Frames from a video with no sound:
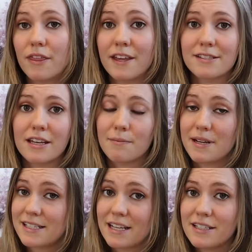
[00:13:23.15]
things like
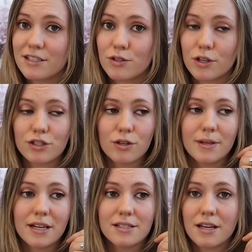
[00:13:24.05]
my sentence structure
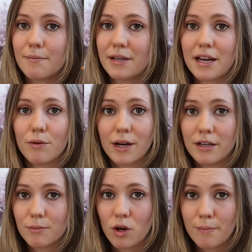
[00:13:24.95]
because I'm going to get
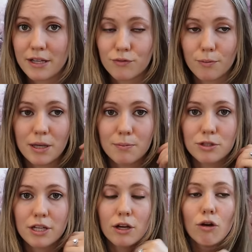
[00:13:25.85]
random comments from people
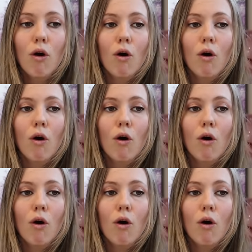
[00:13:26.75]
saying,